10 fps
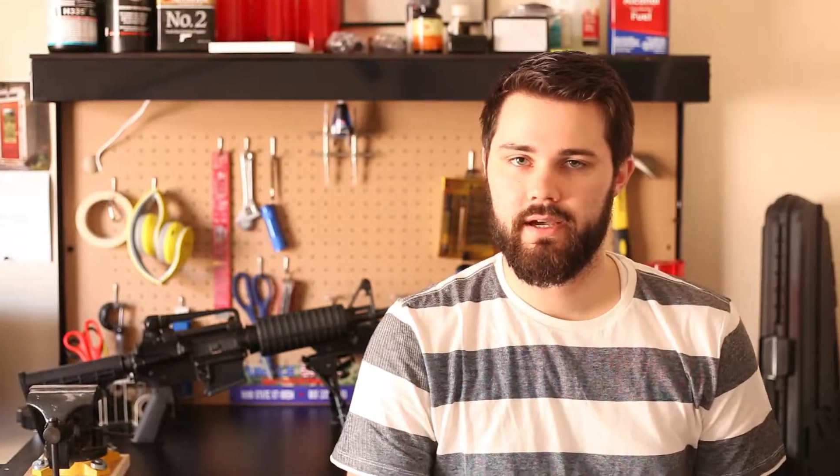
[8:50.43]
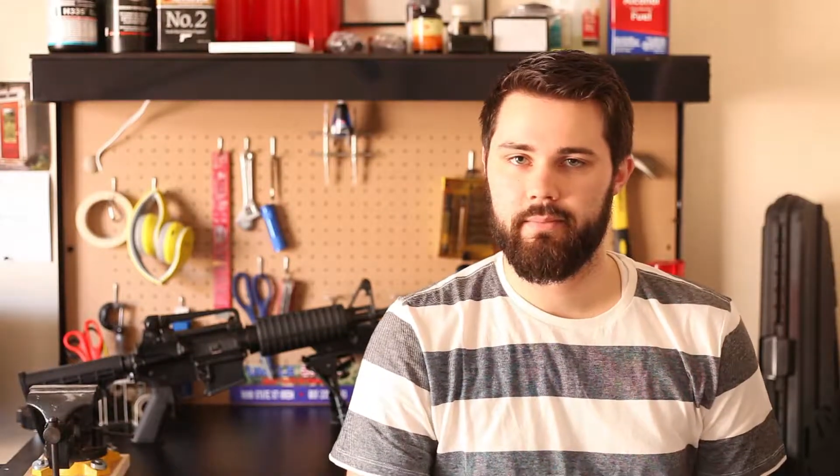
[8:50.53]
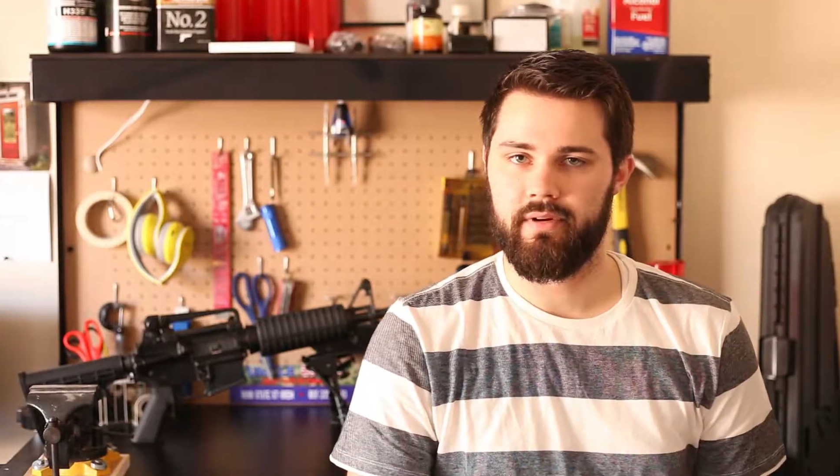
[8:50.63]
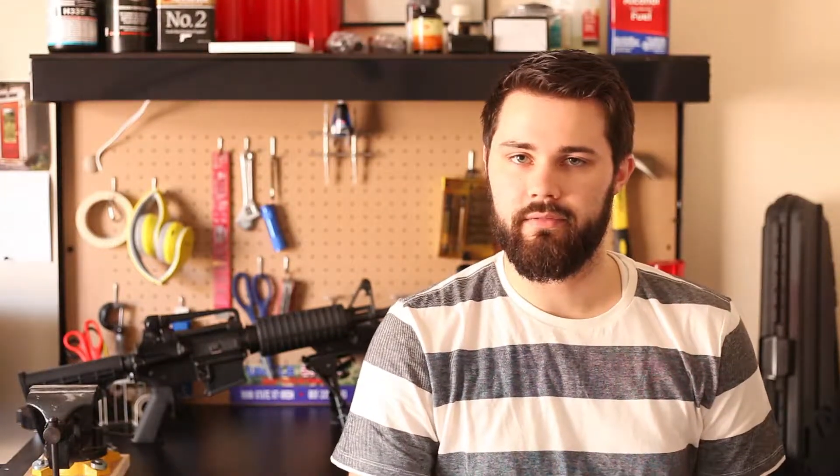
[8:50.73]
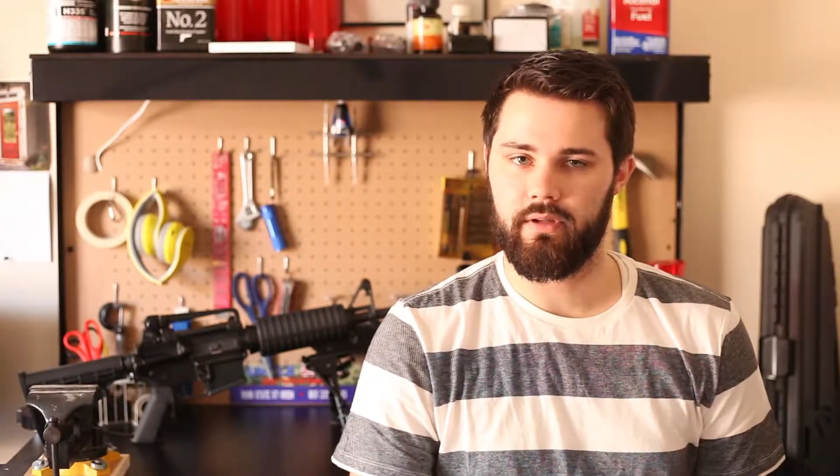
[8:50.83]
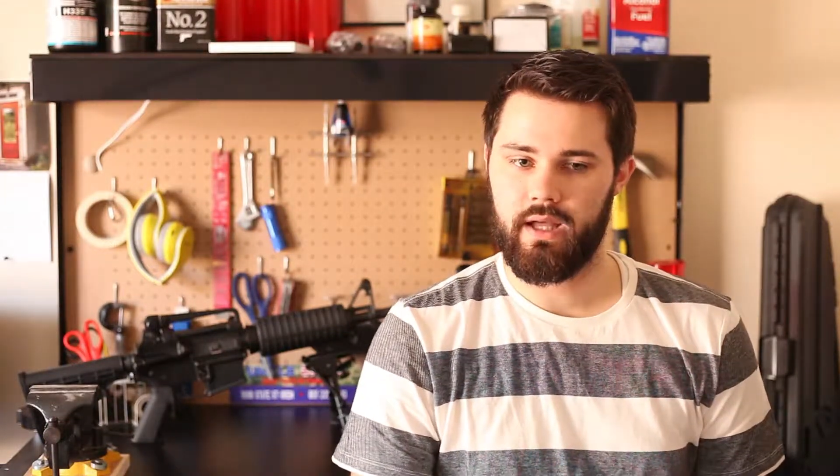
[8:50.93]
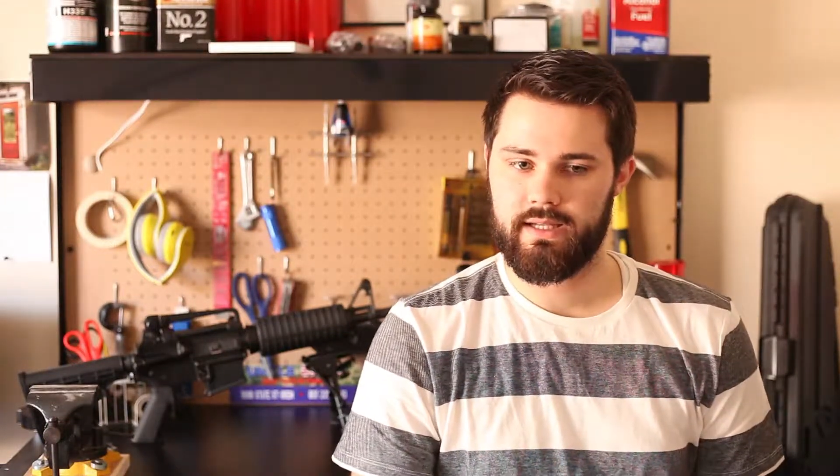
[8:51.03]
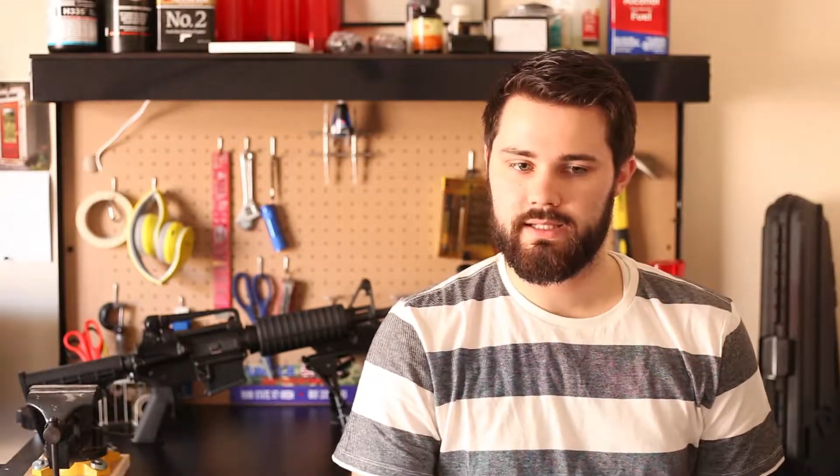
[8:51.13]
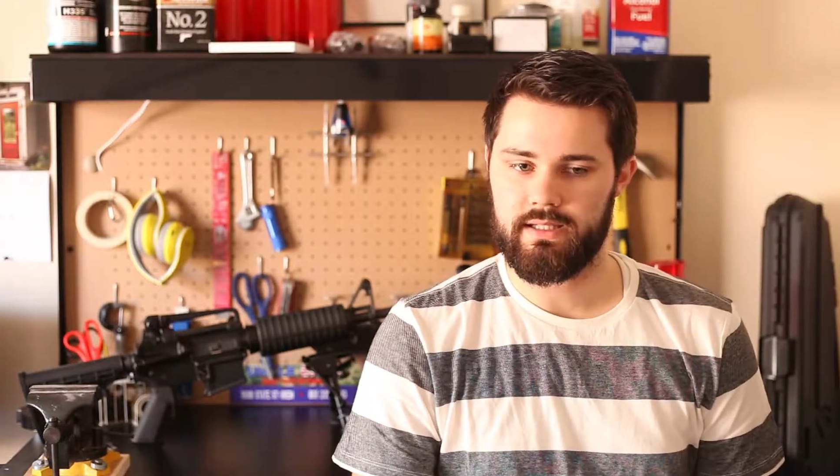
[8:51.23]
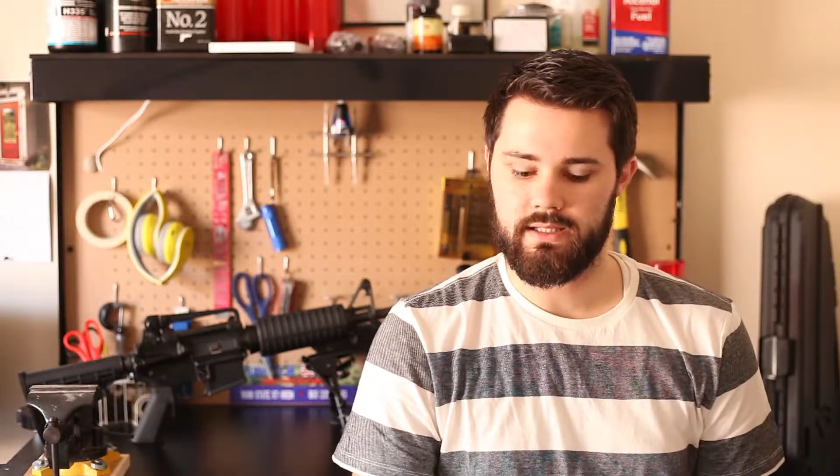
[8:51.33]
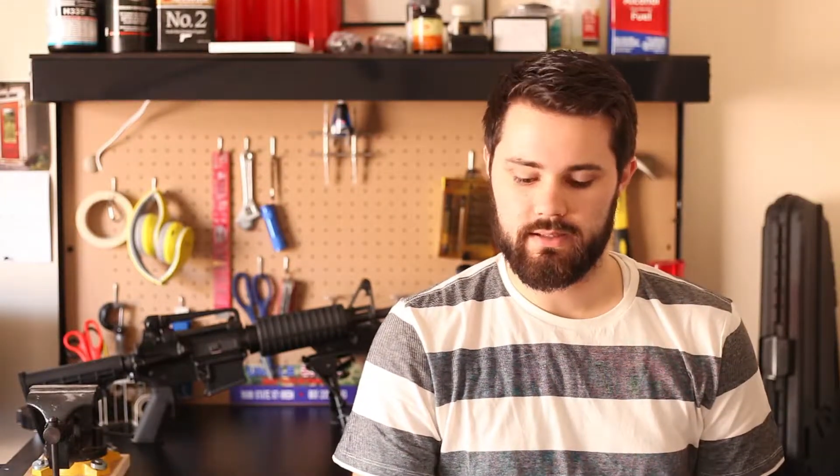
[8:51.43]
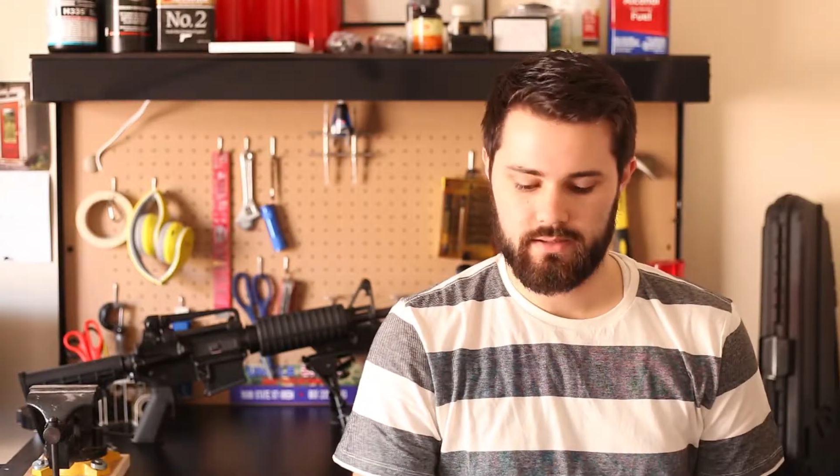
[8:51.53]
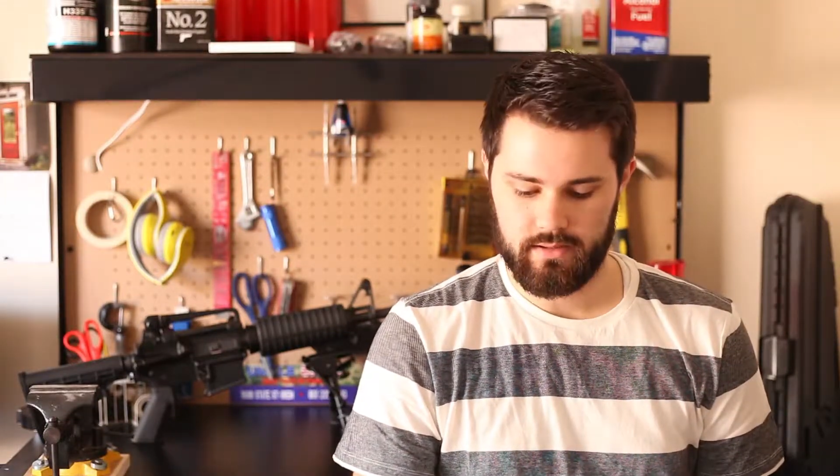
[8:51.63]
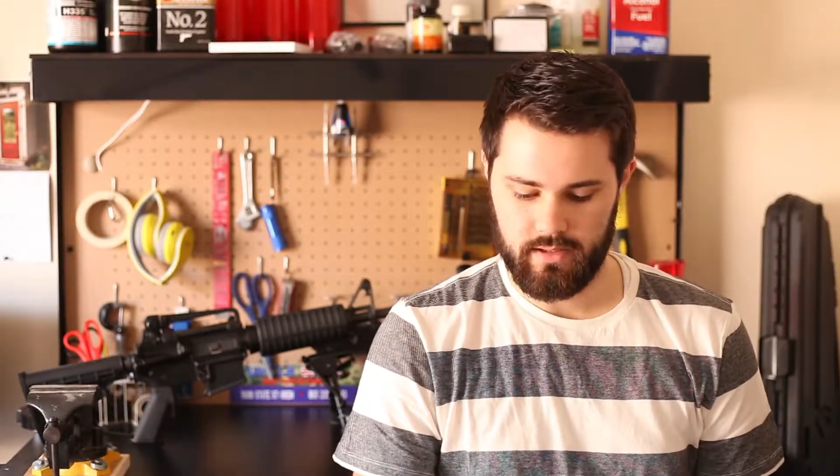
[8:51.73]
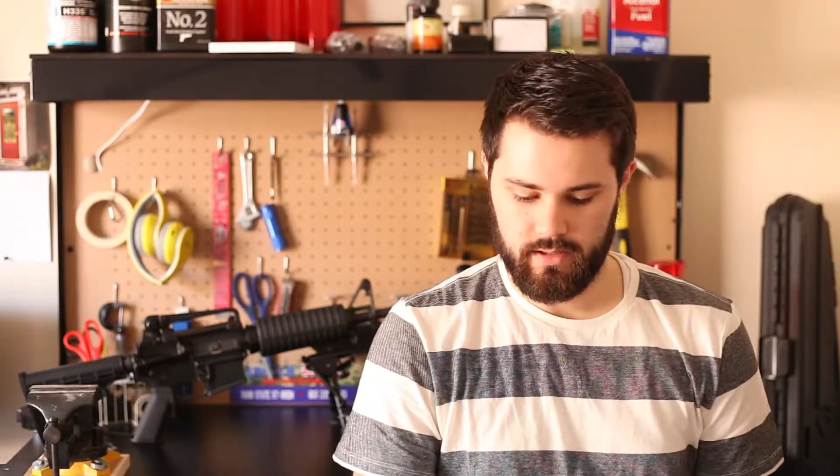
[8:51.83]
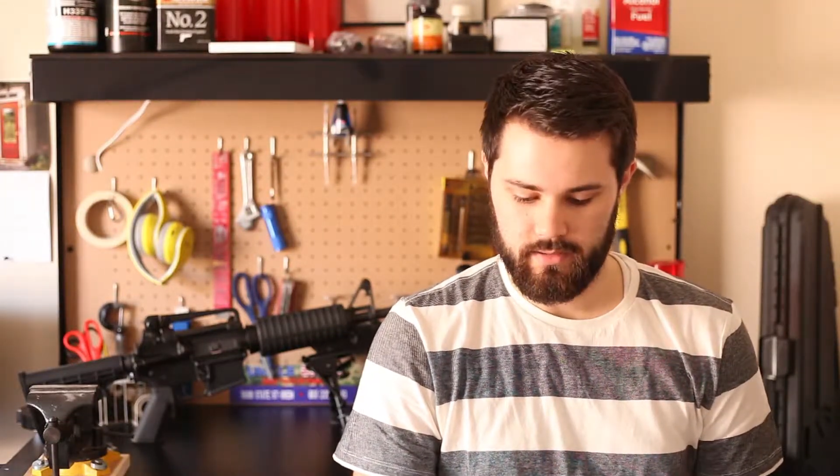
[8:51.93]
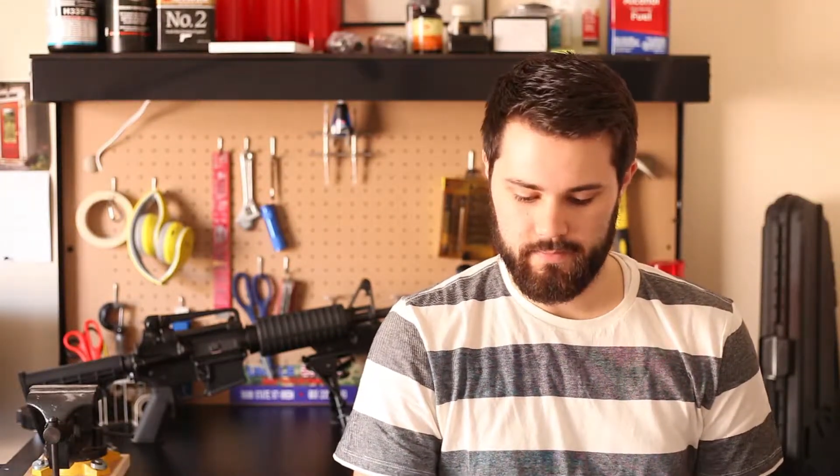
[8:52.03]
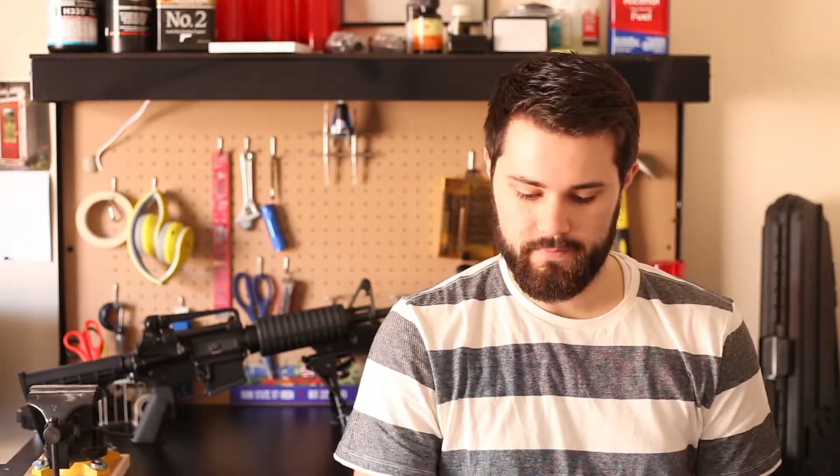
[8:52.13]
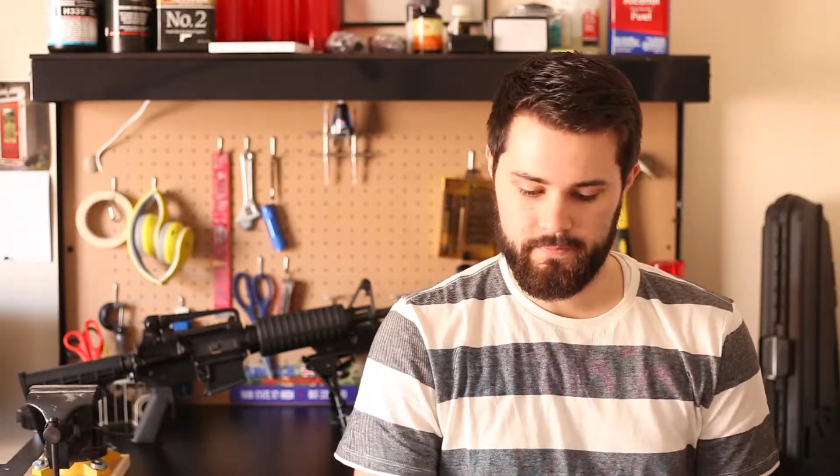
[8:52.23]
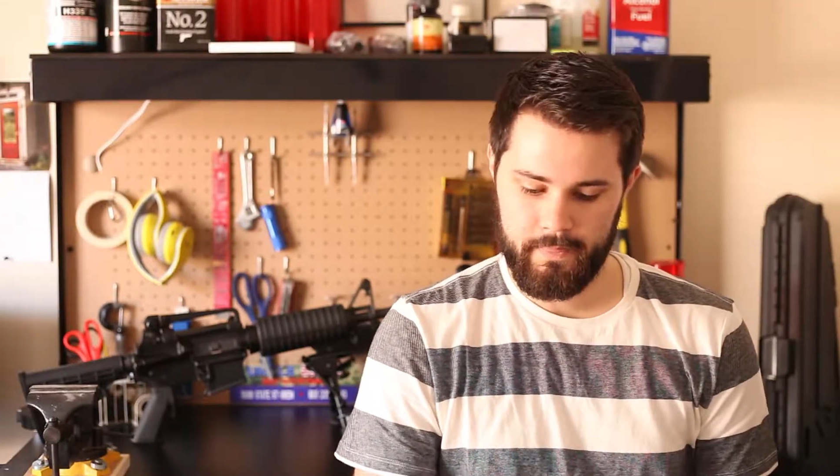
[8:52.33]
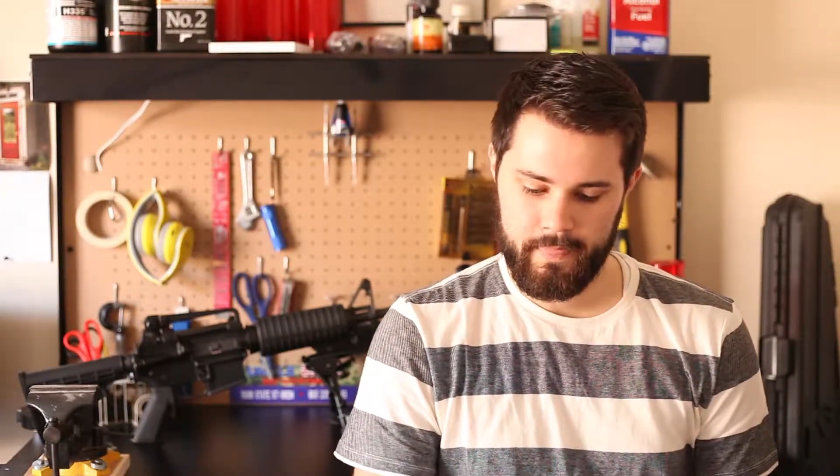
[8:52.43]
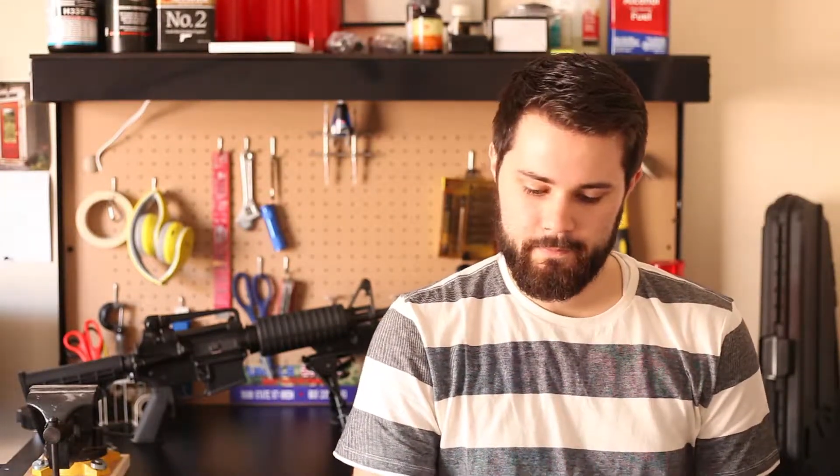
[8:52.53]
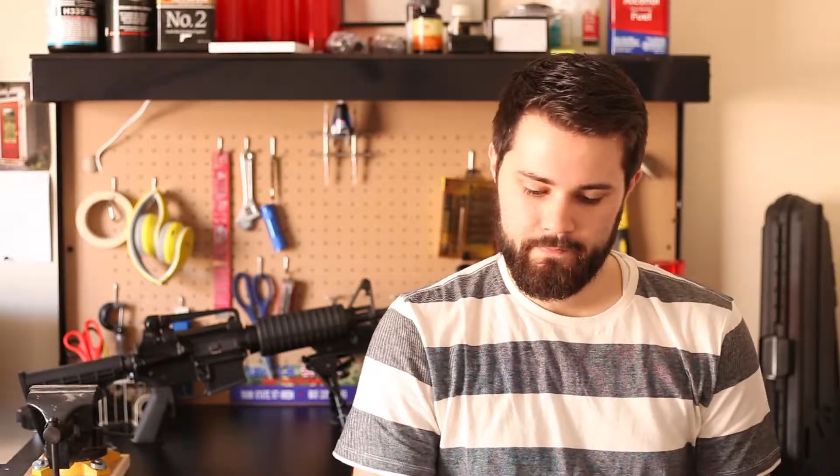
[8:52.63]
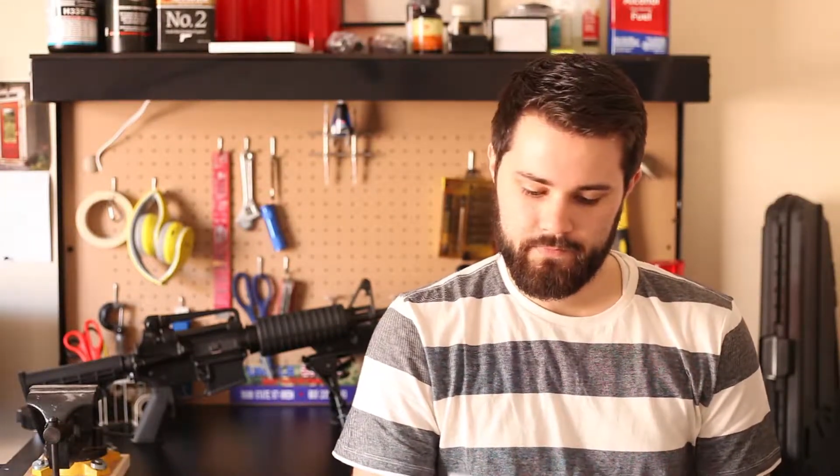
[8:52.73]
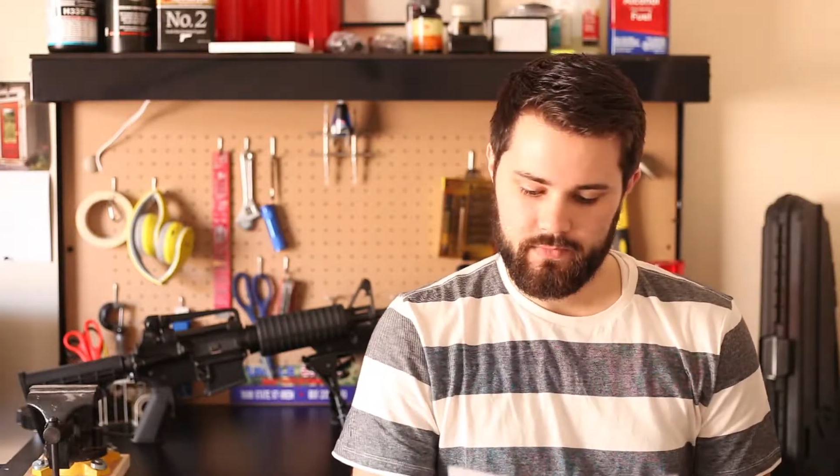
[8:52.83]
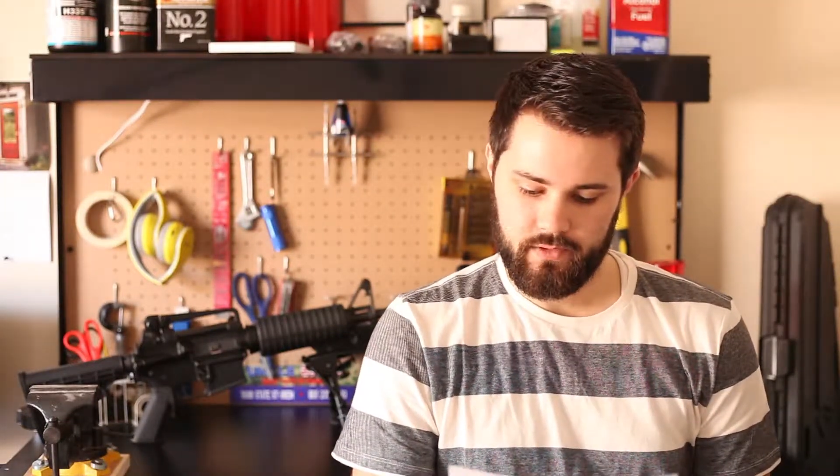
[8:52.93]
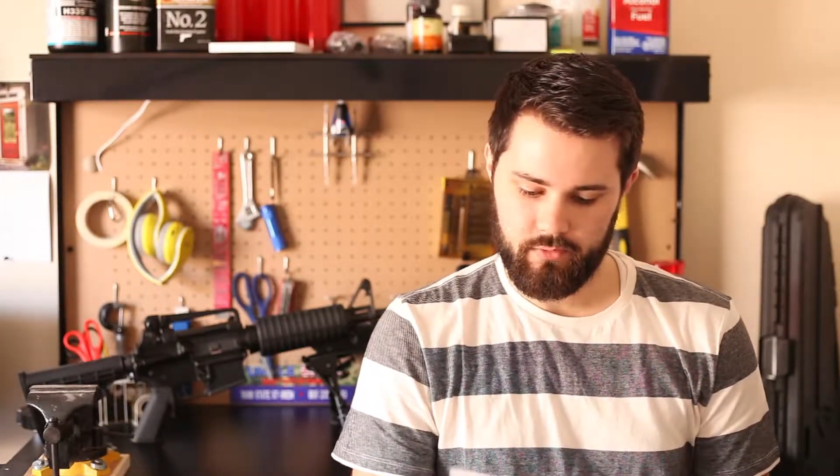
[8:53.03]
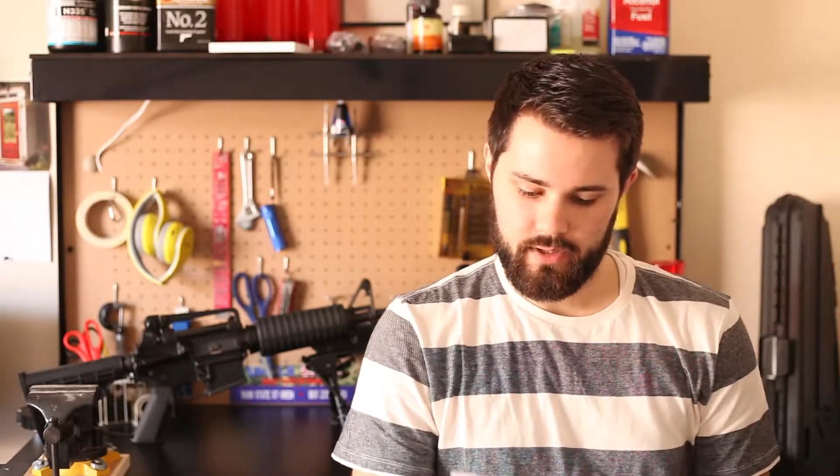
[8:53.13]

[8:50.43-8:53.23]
But velocity, the